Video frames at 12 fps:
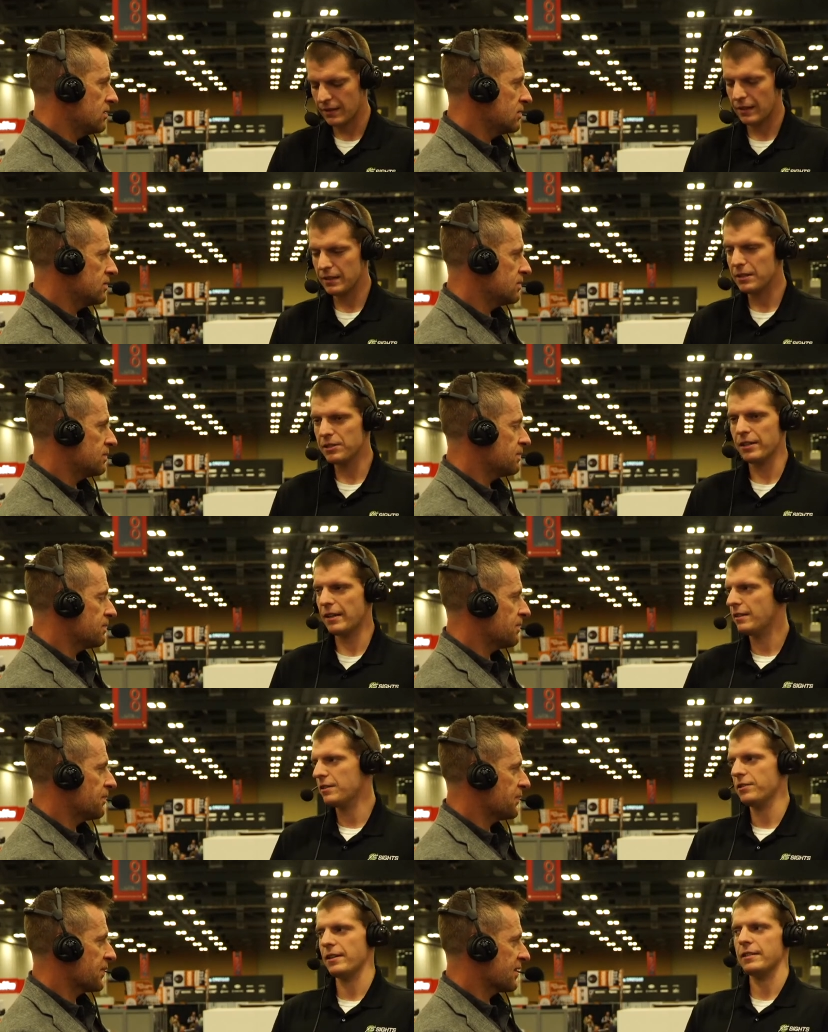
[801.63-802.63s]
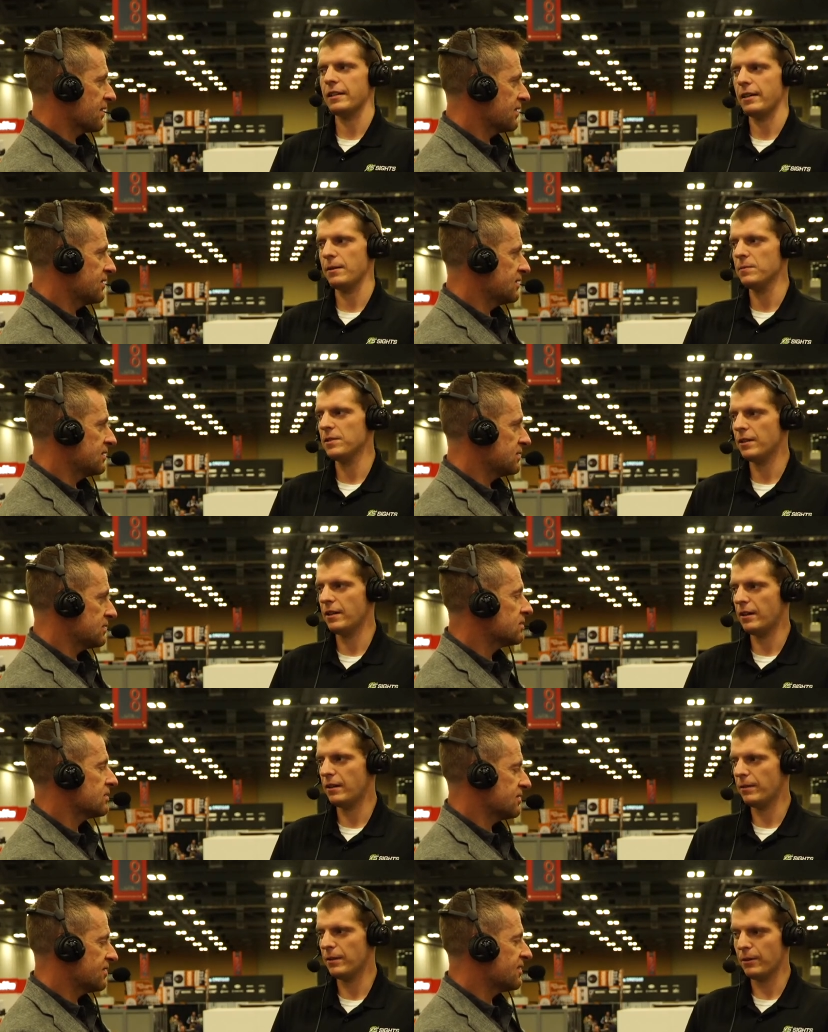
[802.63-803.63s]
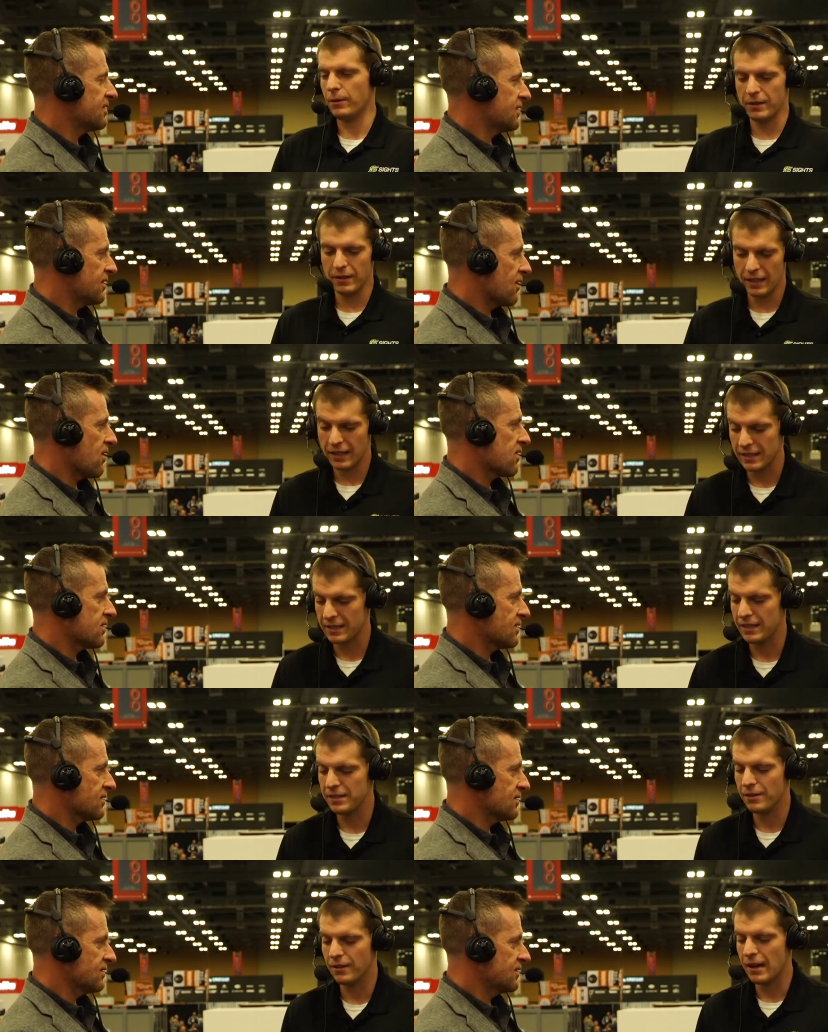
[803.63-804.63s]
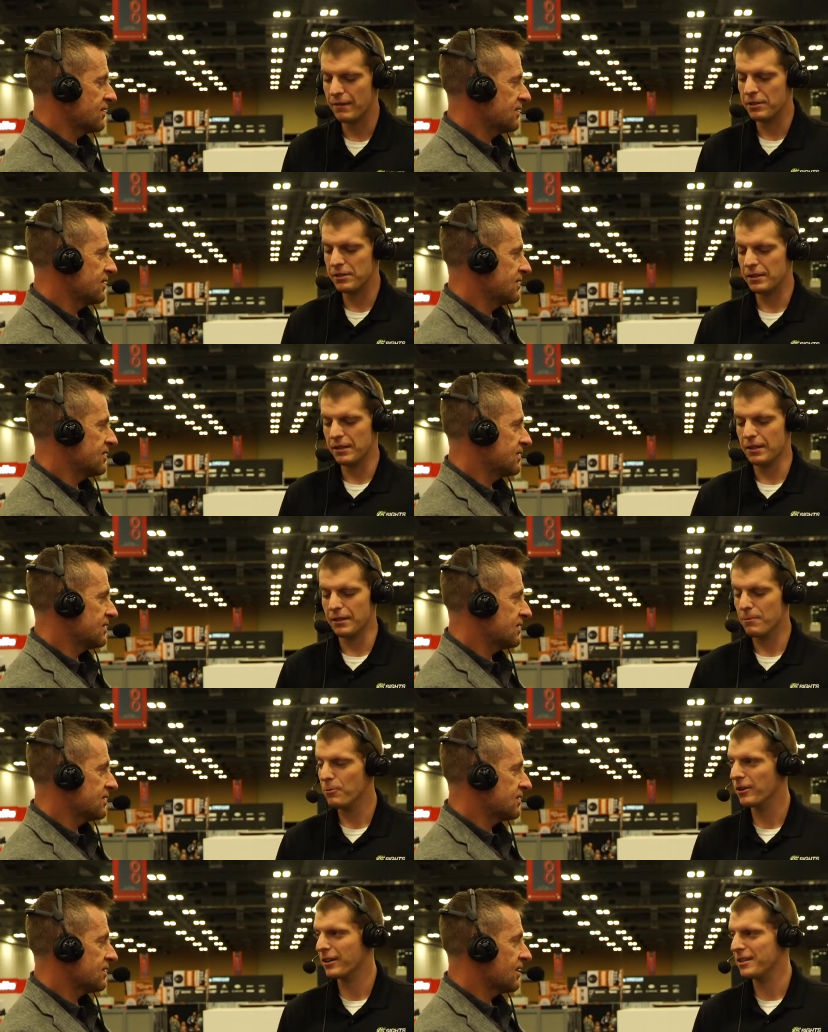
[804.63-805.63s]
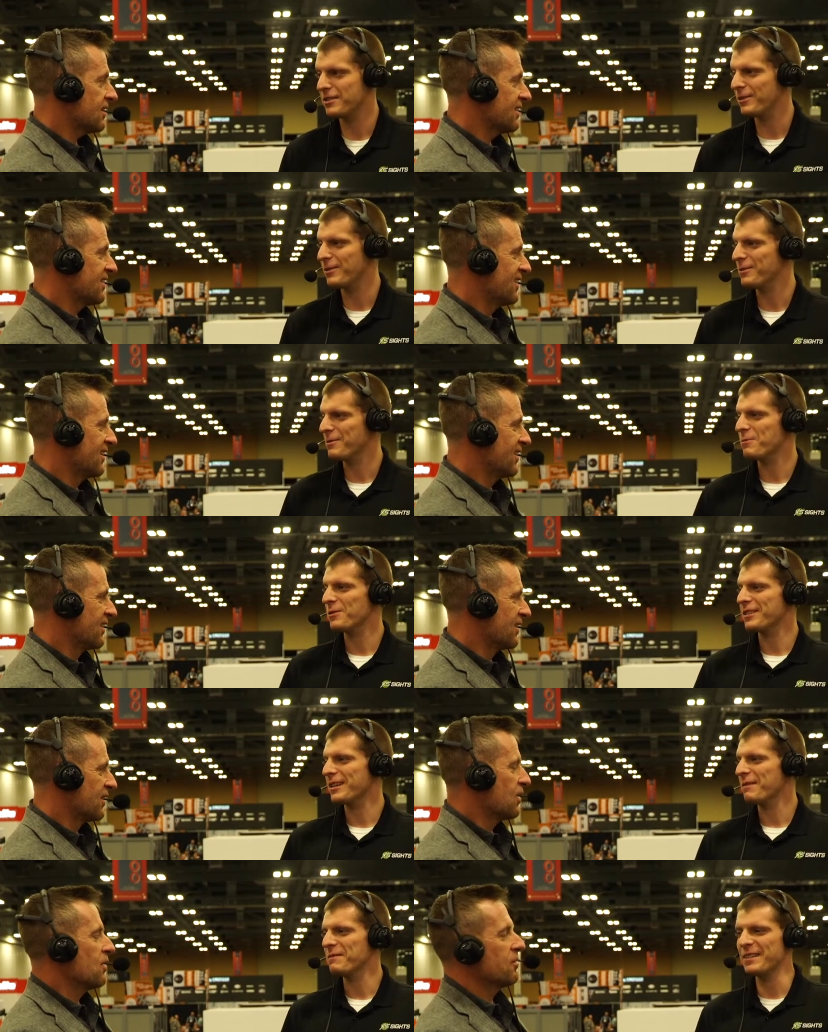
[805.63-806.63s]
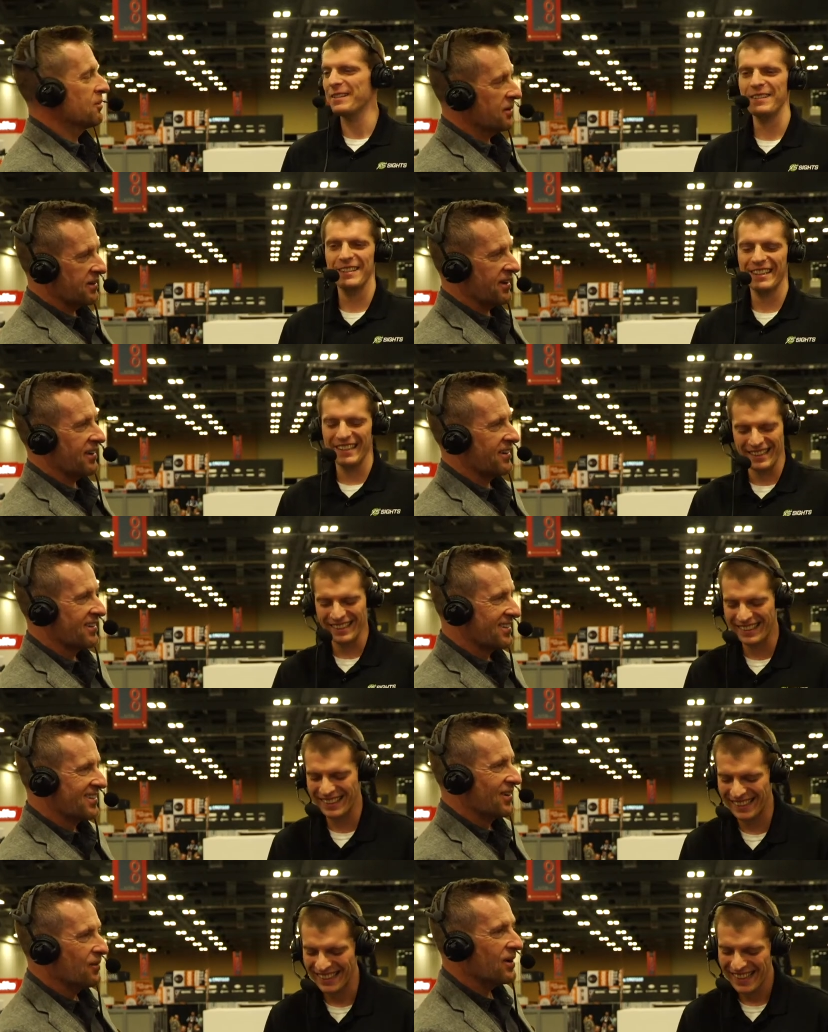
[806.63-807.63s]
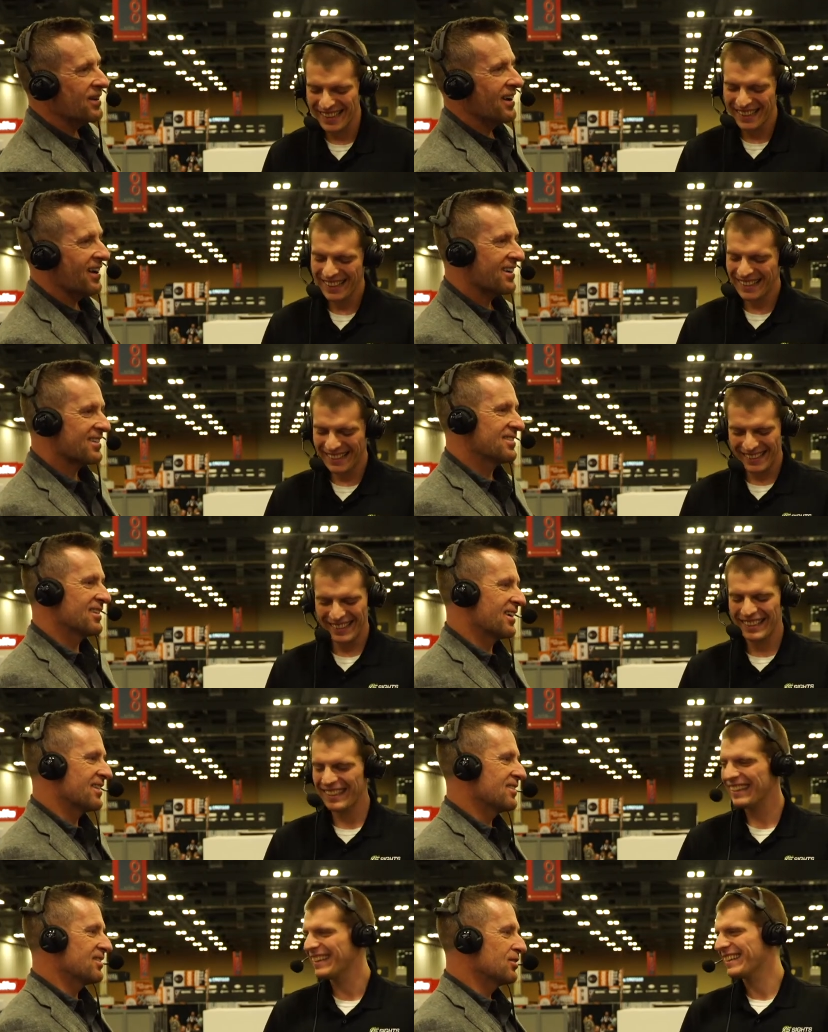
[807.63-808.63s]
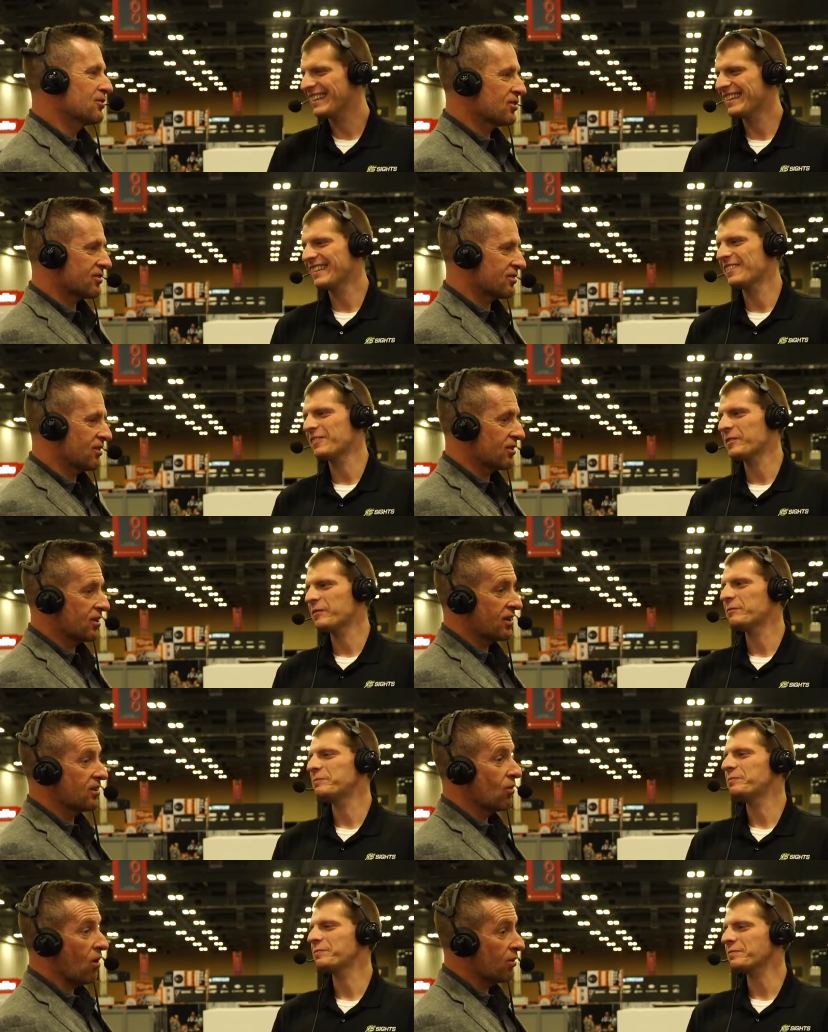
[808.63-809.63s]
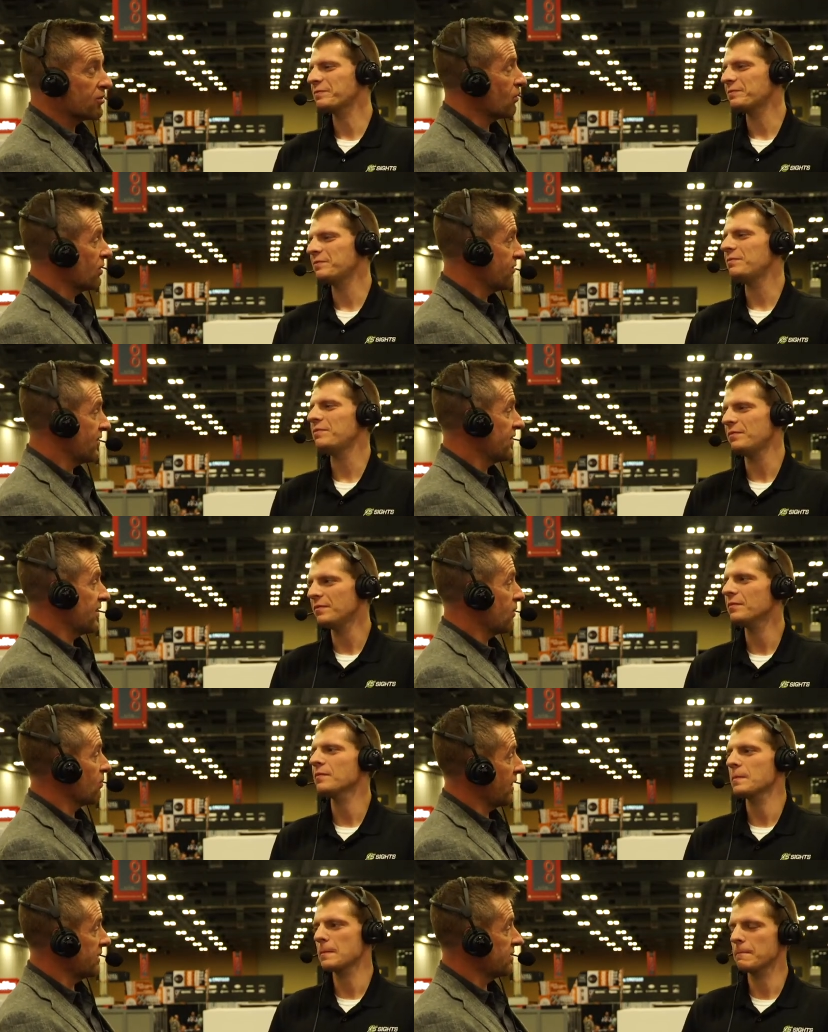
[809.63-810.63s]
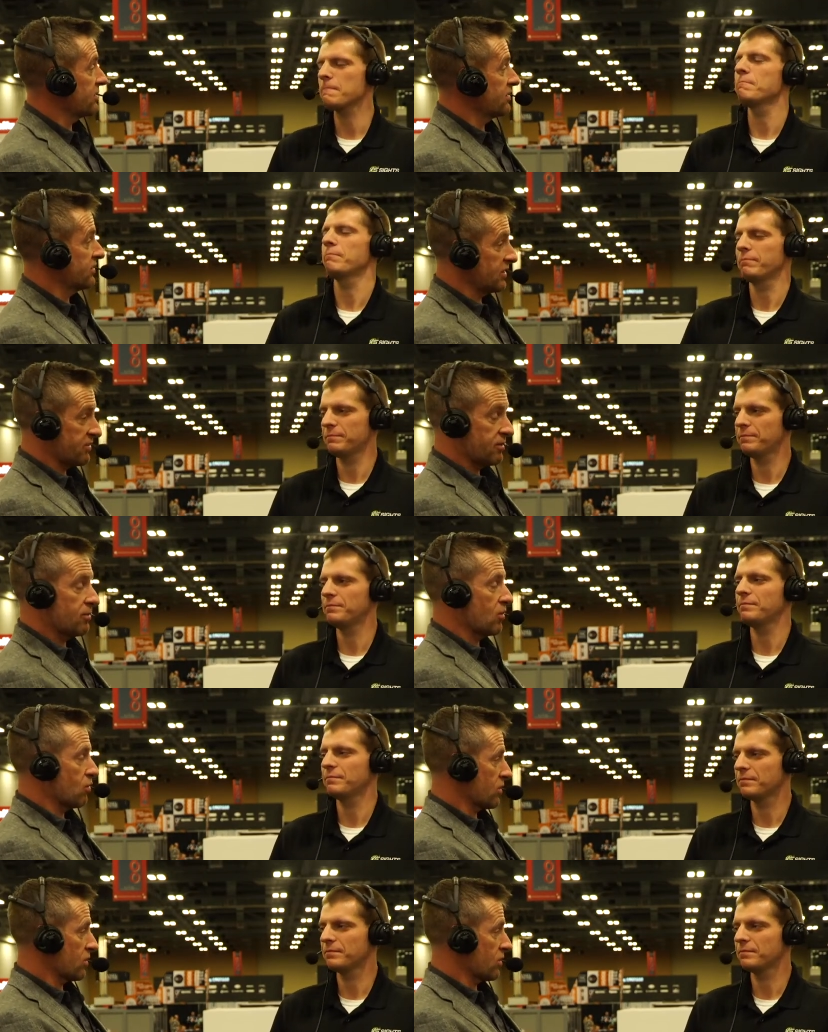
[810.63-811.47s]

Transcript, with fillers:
Speaker 1: It's a challenge at times. You know, it gets easier. Obviously, the more guns you own, the more times
Speaker 2: you do it. Yeah. Well, yeah, and you always want to find that right system that